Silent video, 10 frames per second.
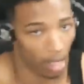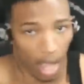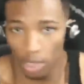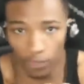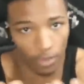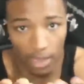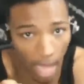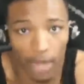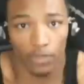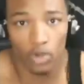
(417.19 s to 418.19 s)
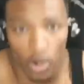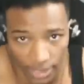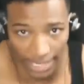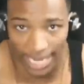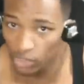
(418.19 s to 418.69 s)
All of, a lot of you
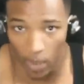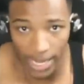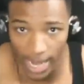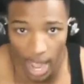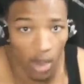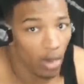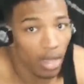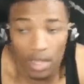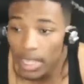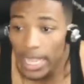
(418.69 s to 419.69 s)
are his age right now